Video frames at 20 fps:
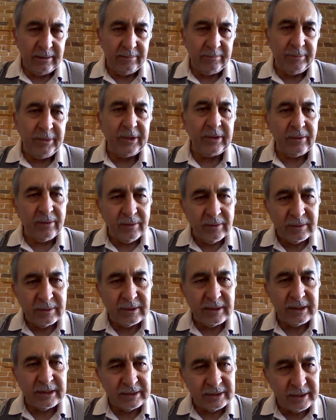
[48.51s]
because
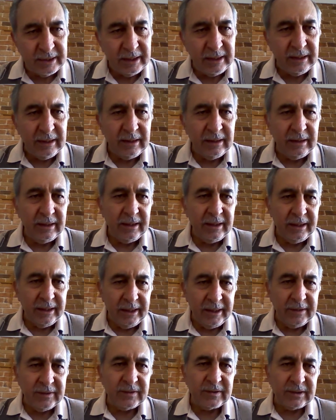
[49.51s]
the sin
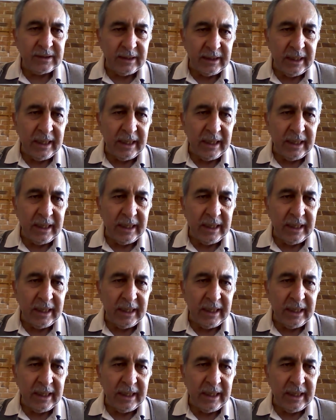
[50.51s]
is